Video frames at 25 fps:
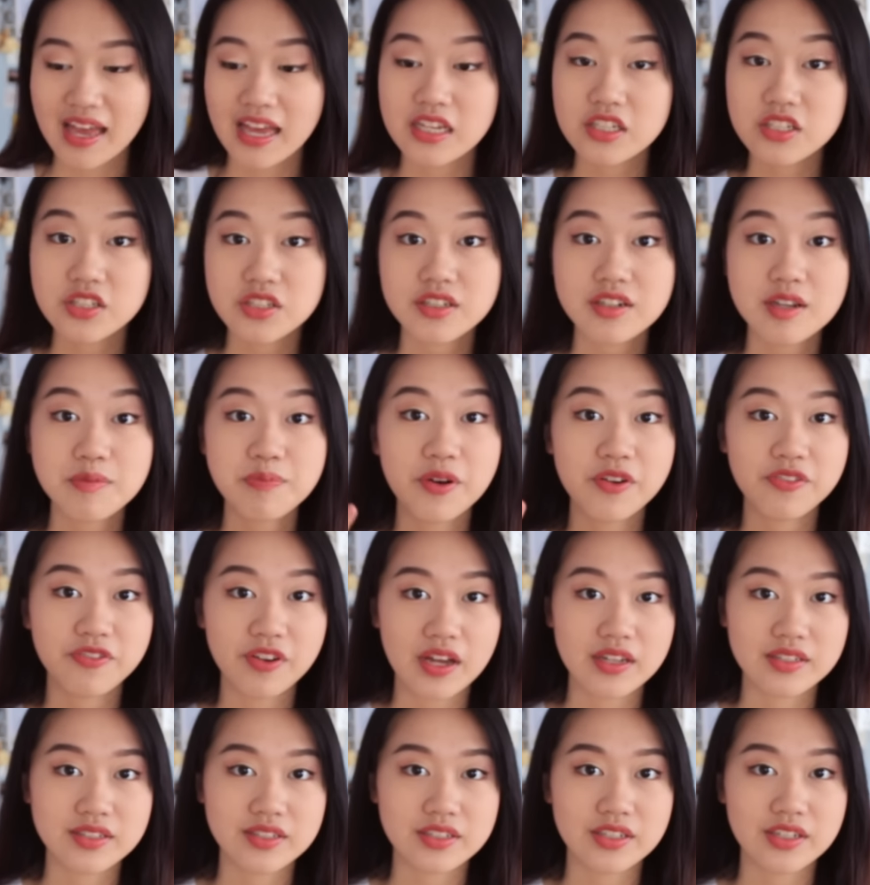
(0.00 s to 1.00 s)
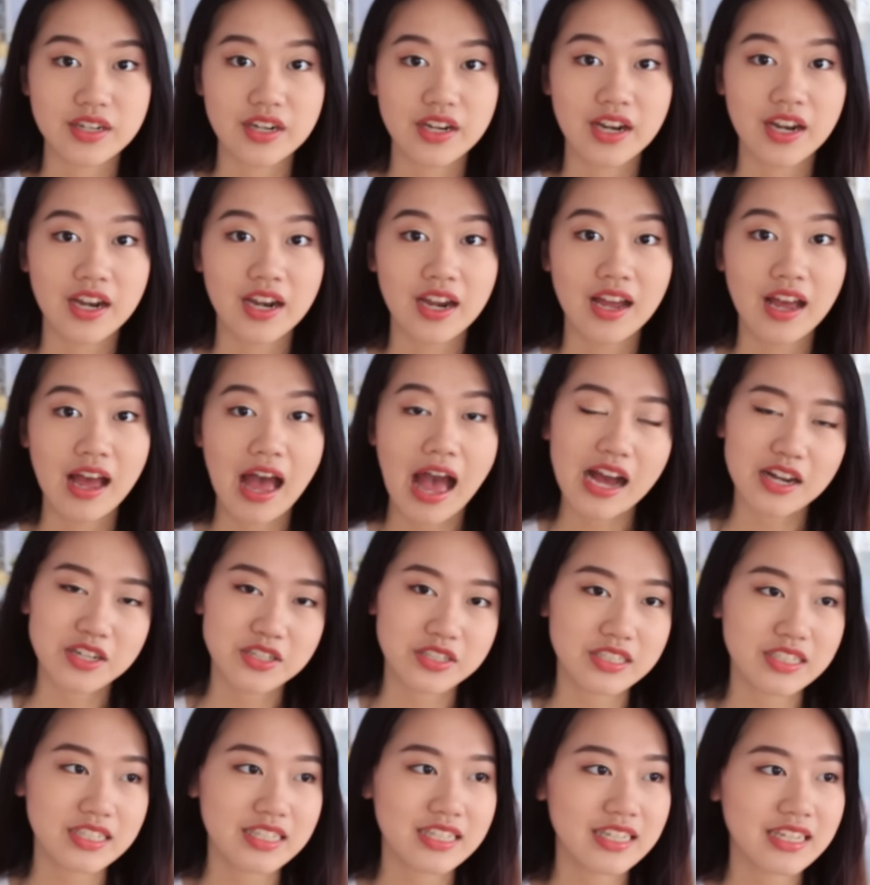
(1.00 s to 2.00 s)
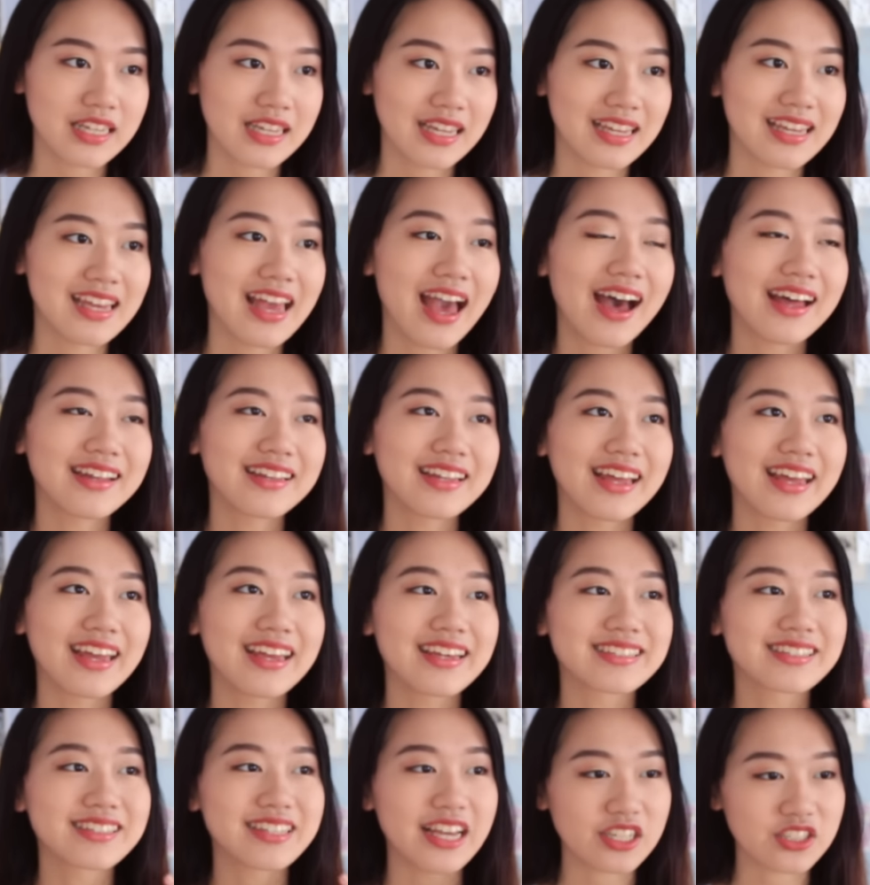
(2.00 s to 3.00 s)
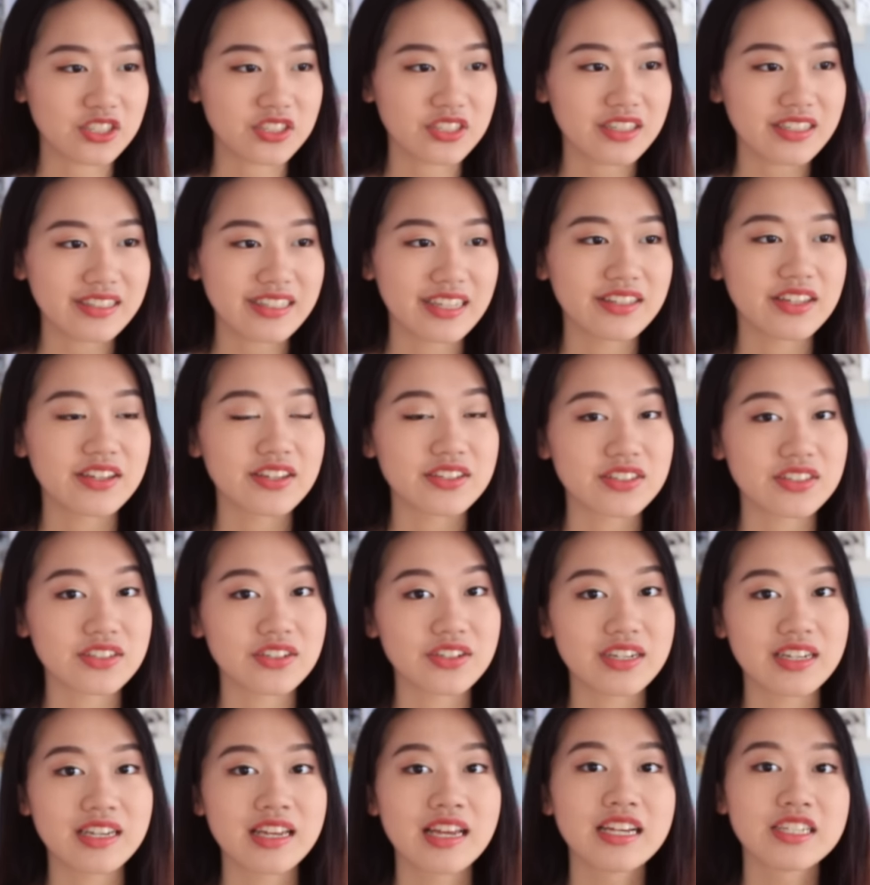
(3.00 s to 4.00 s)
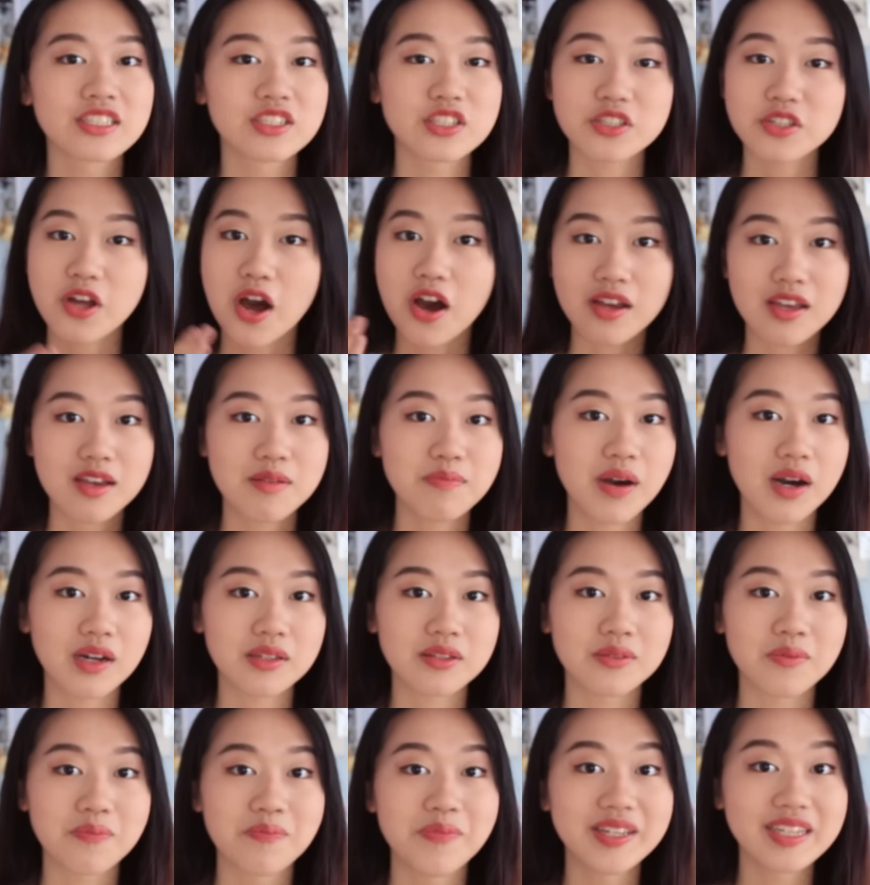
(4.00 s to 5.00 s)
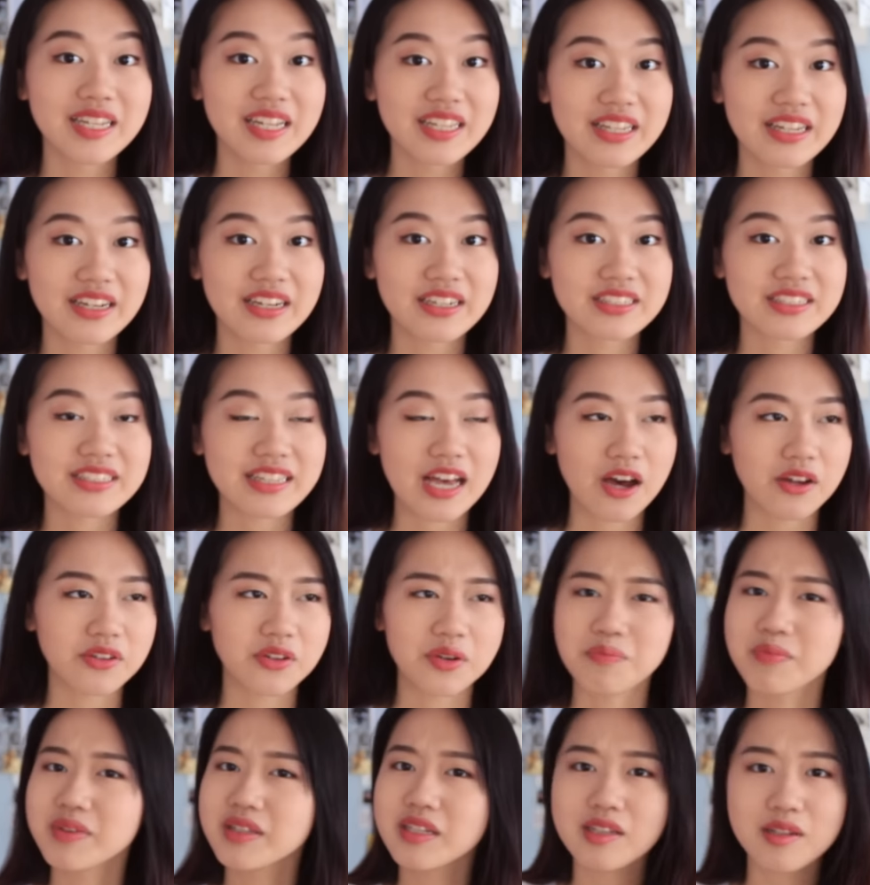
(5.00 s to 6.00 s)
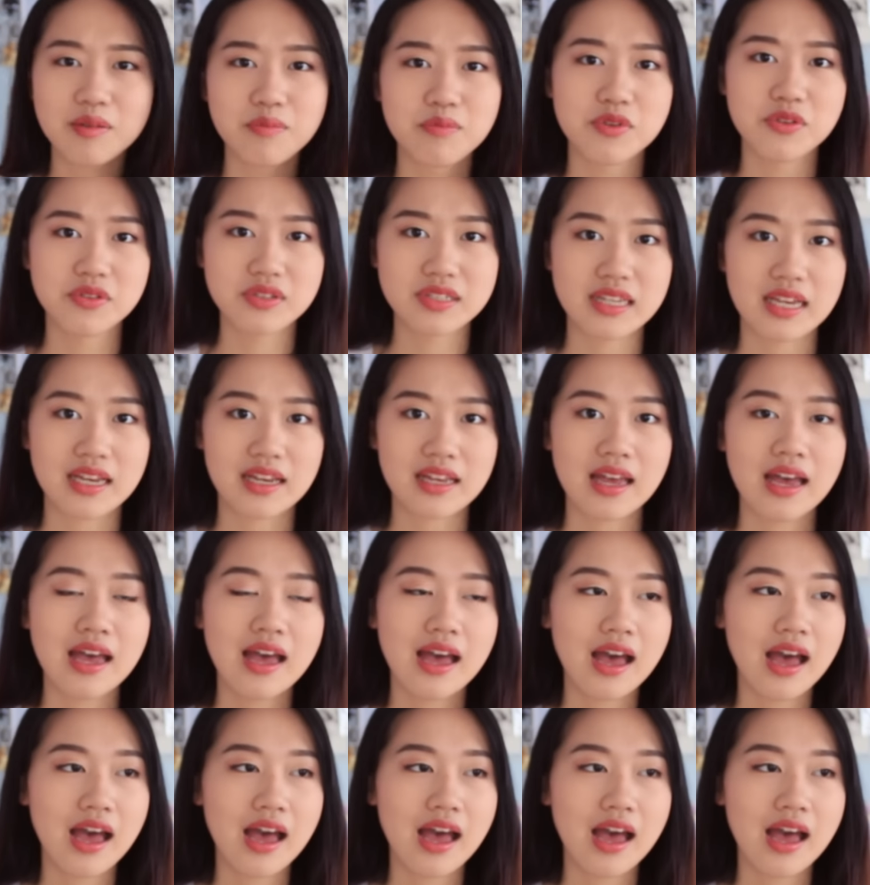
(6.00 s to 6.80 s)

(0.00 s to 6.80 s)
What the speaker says: history professor, actually, he had a session in history just talking about Manila sound or Manila music,